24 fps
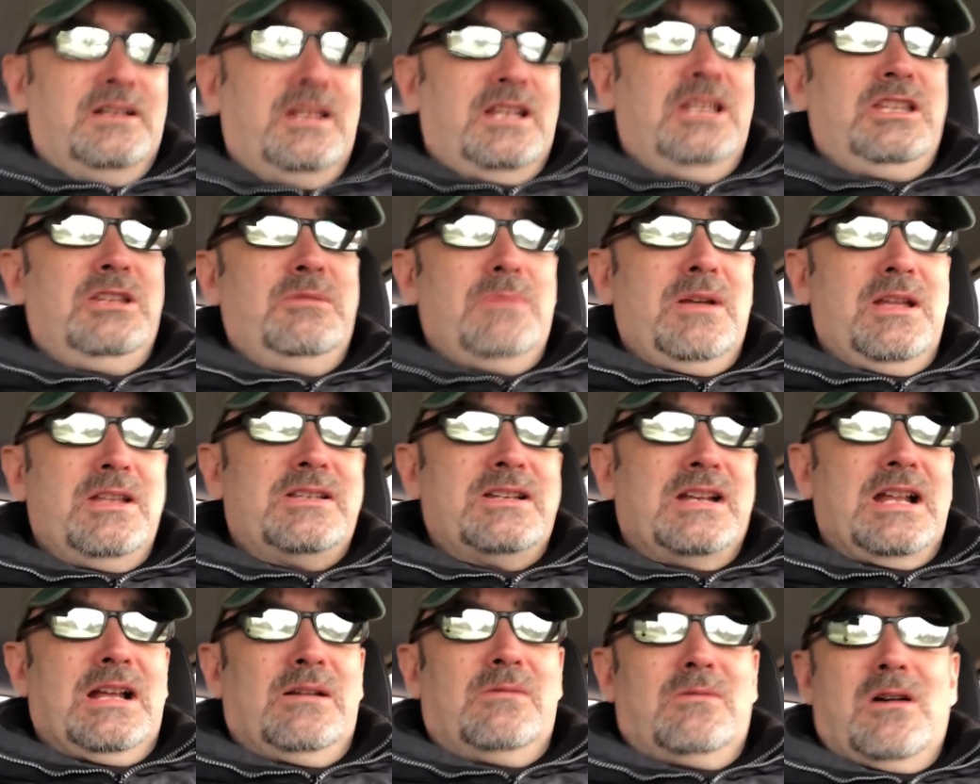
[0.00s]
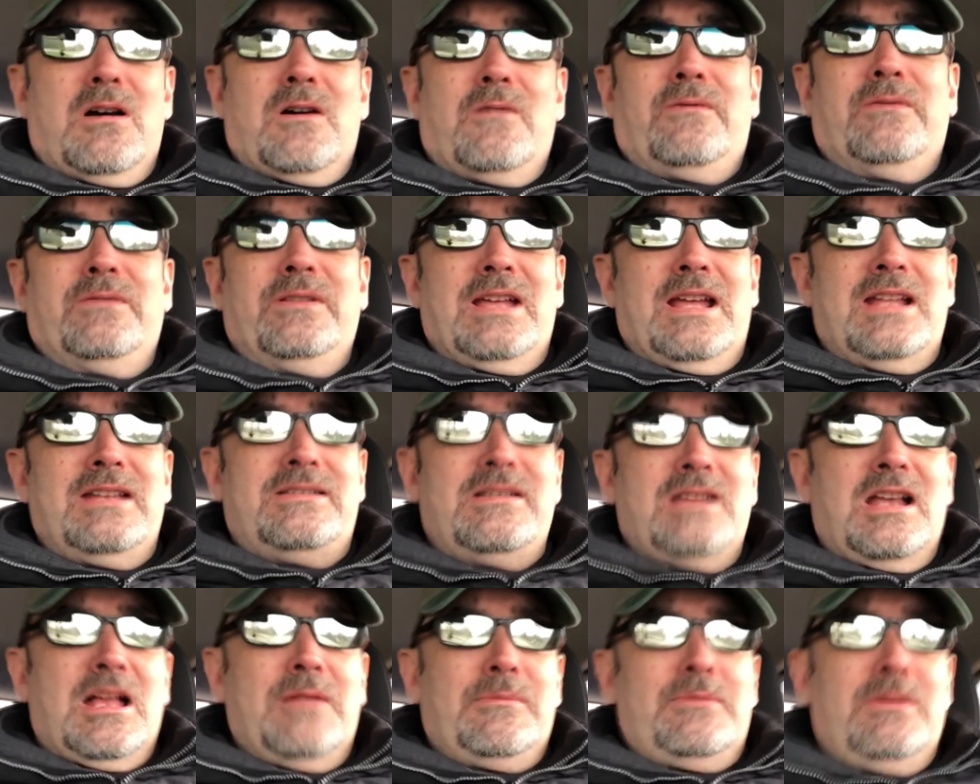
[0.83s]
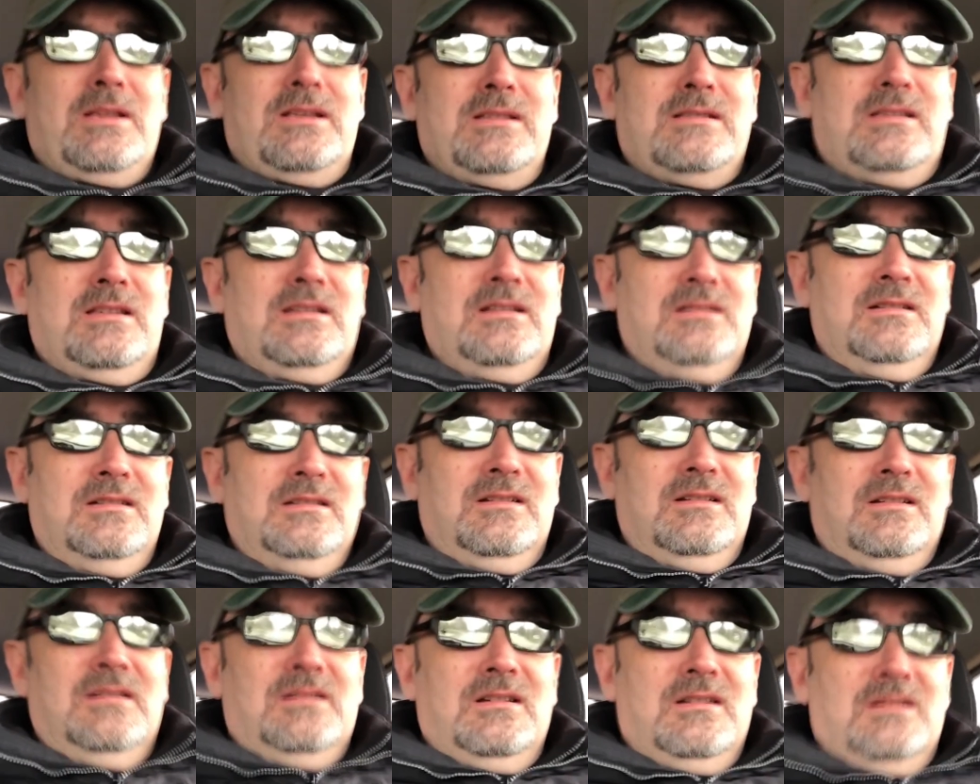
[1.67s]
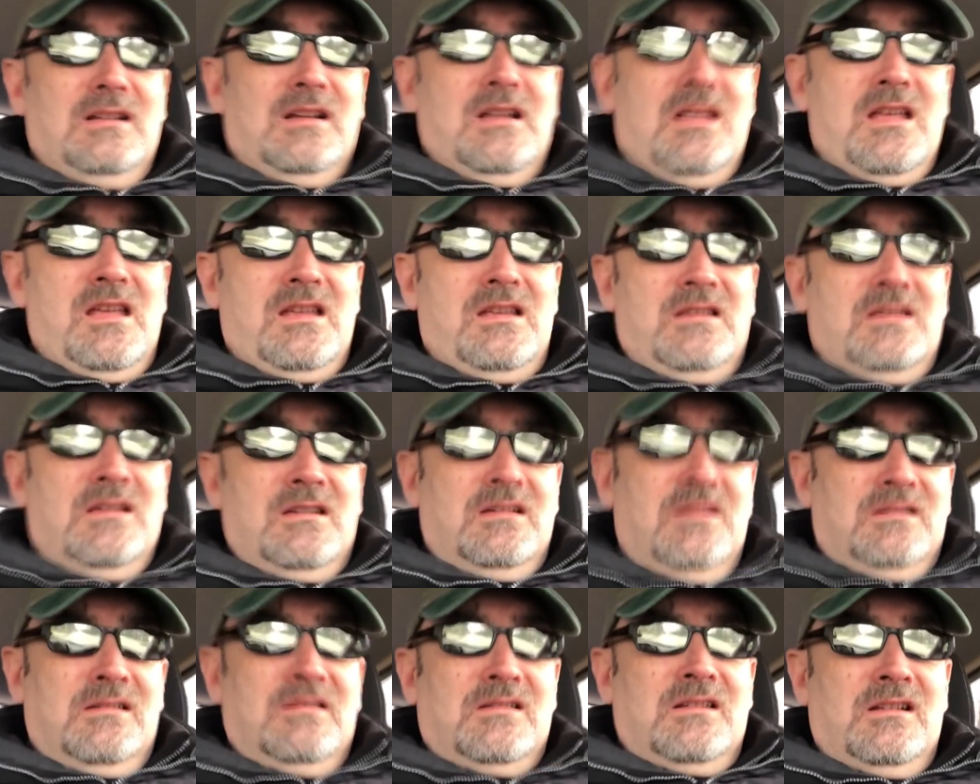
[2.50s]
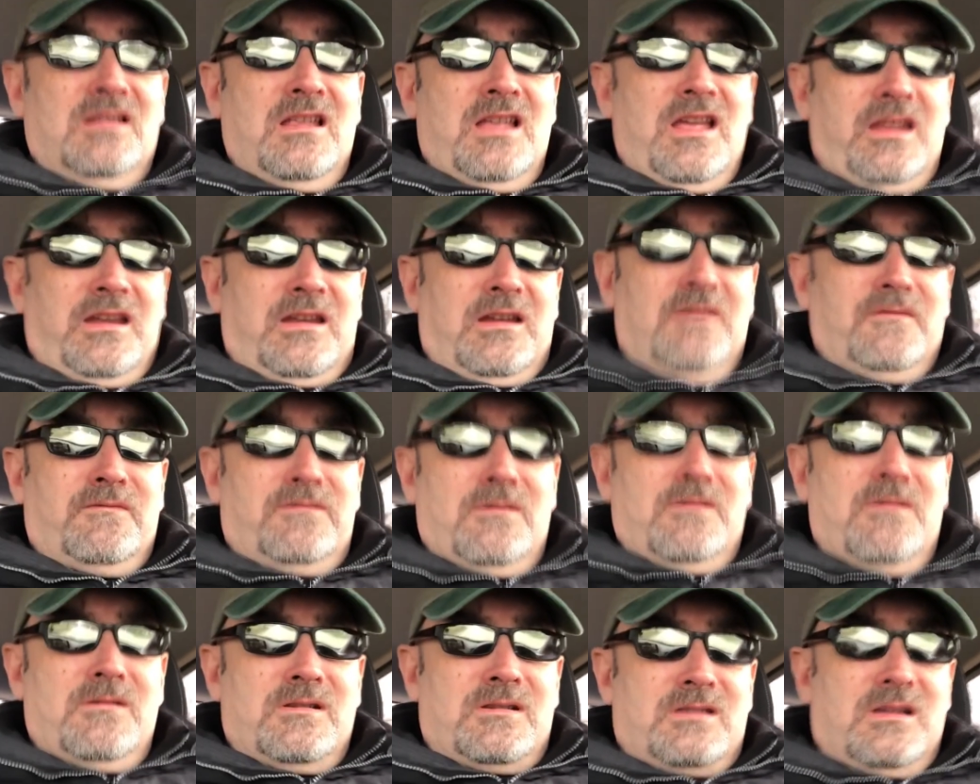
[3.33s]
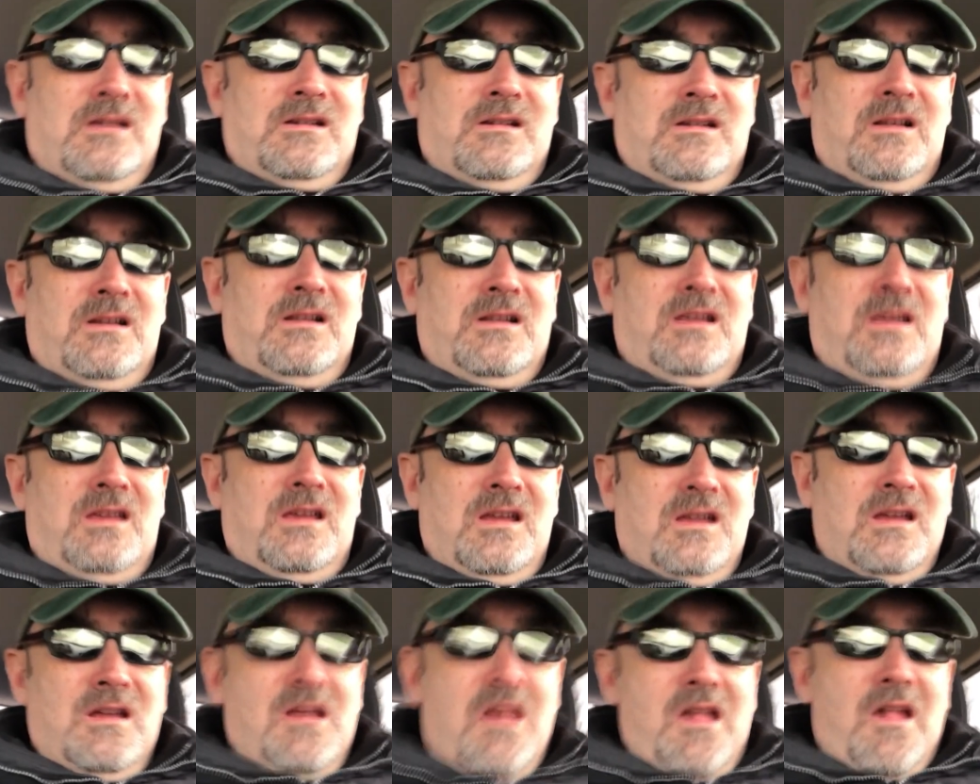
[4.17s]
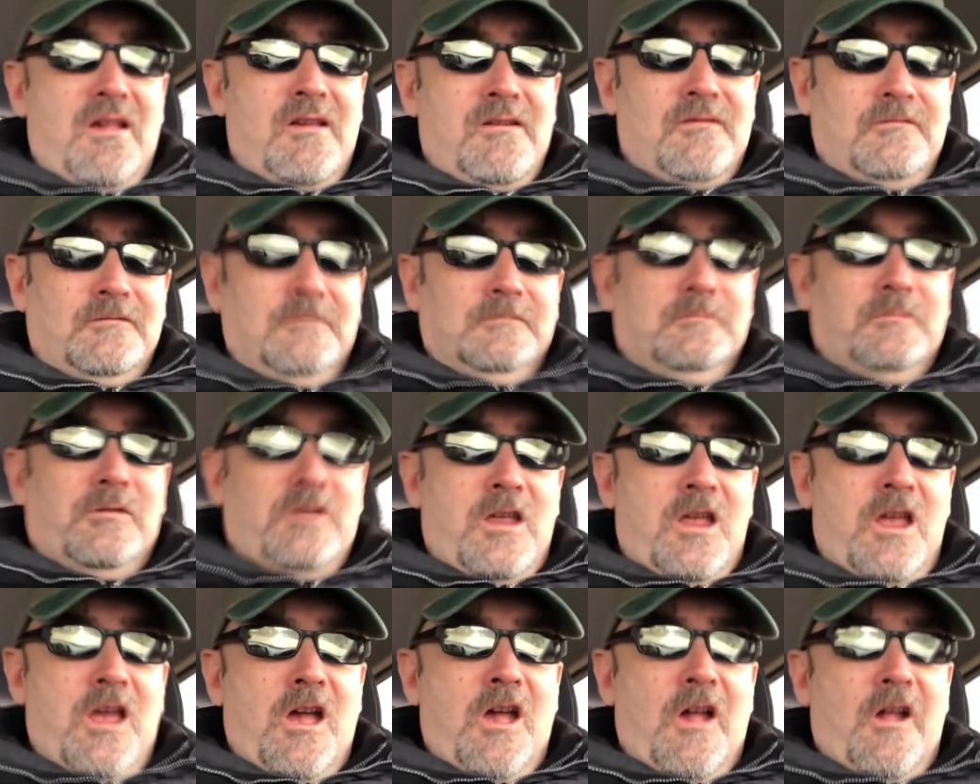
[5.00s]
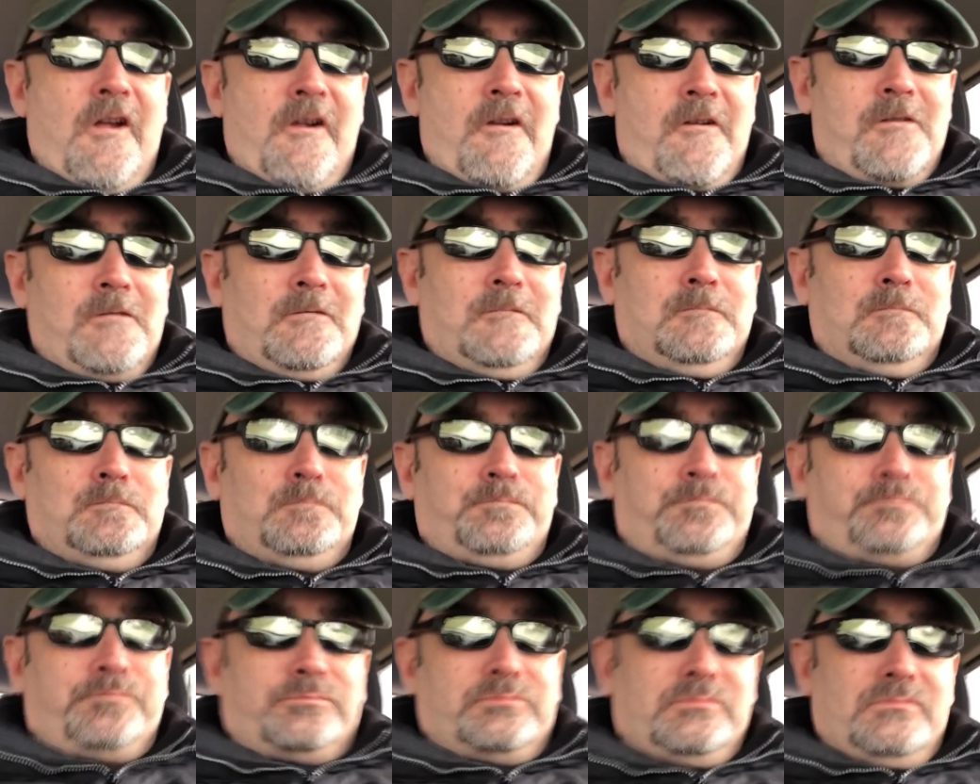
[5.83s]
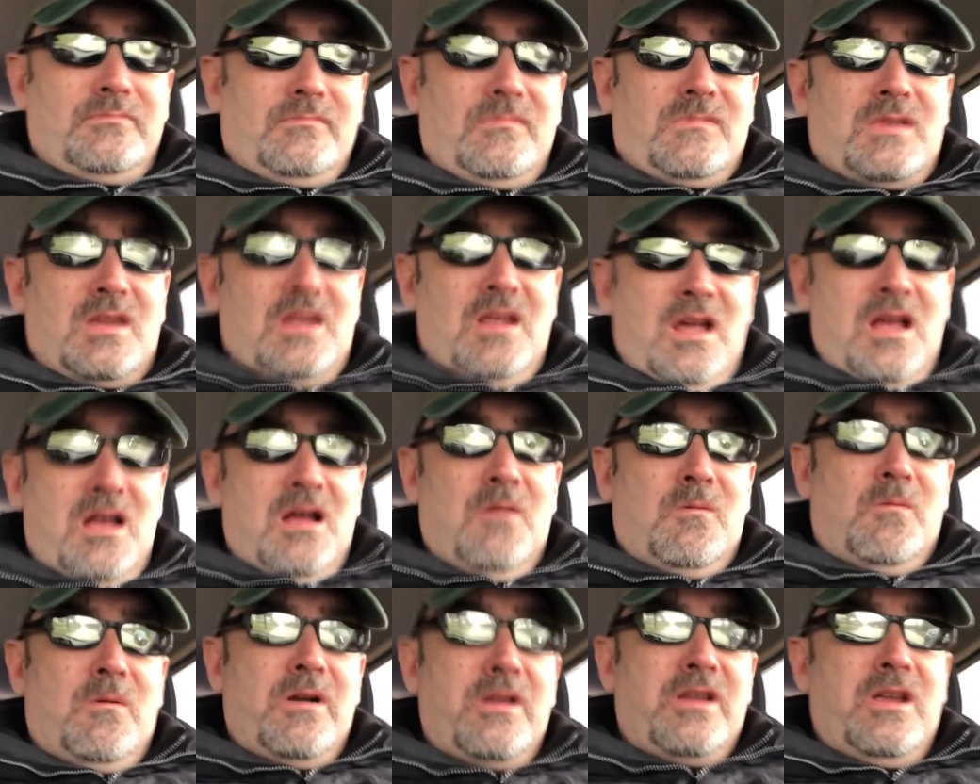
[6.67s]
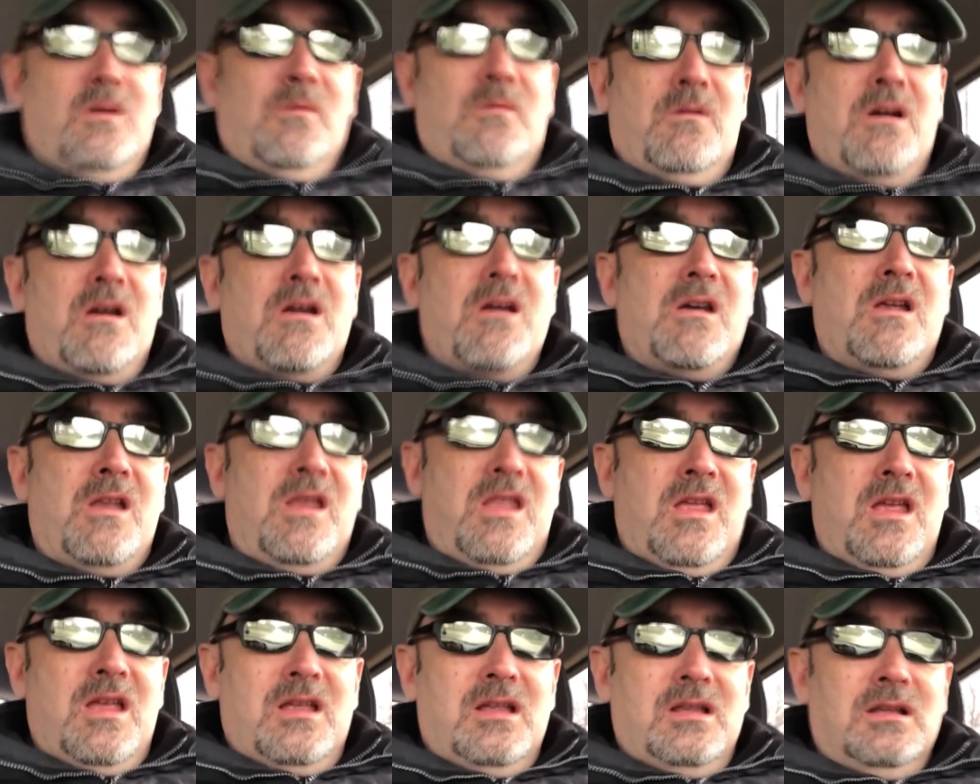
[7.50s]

Can you imagine how awful that job is? Hey, uh, I like your voice there, honey. Yeah. Uh, what are you wearing?